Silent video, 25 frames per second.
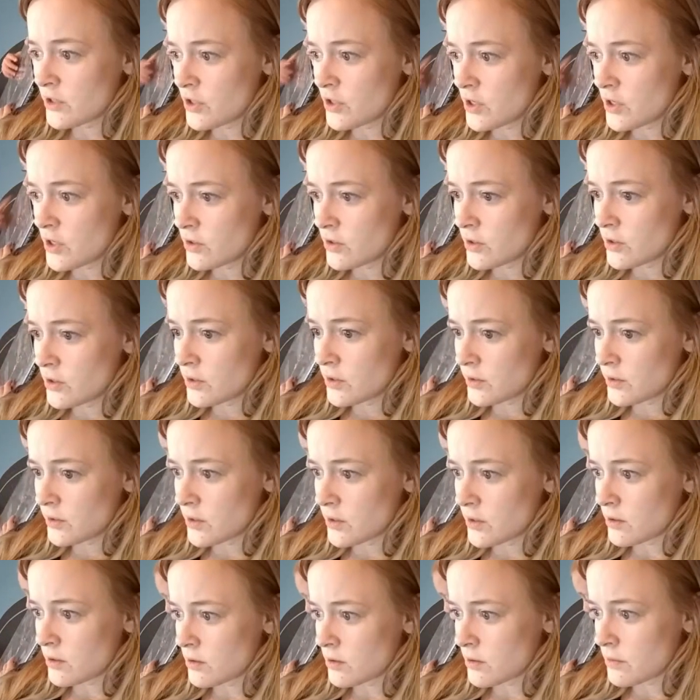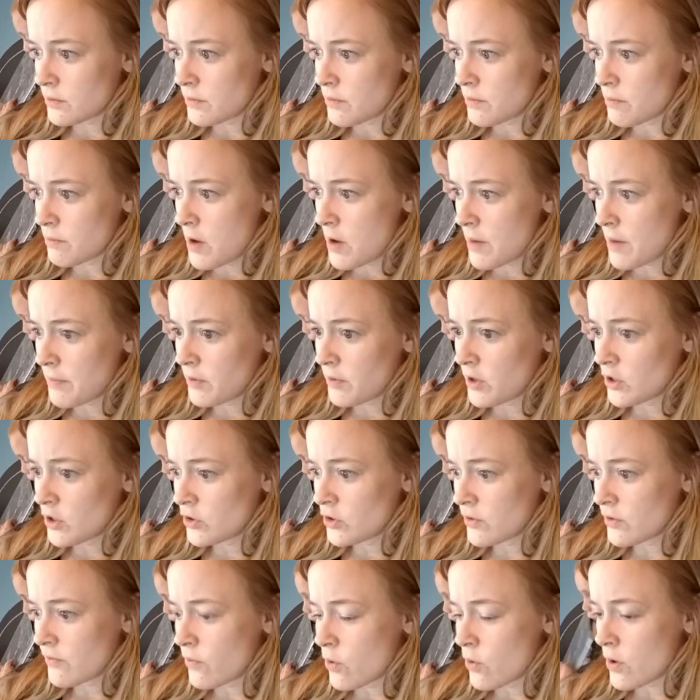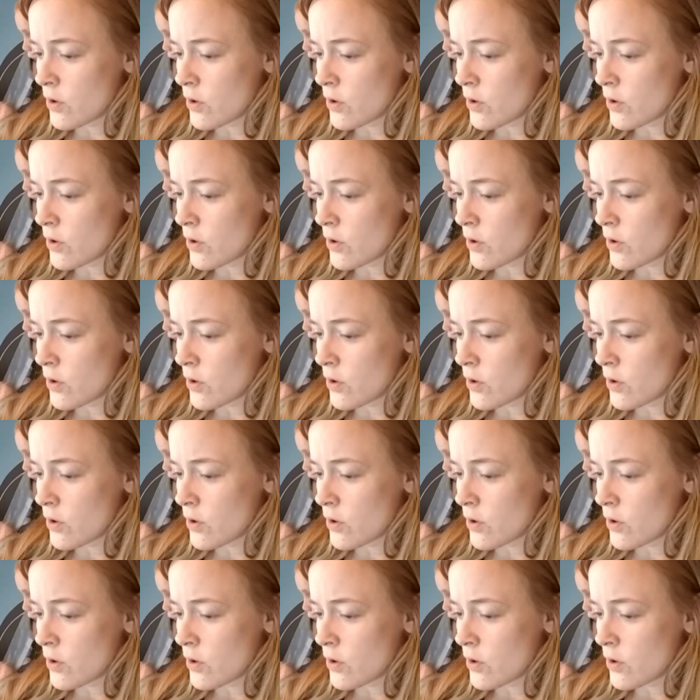changes in the population of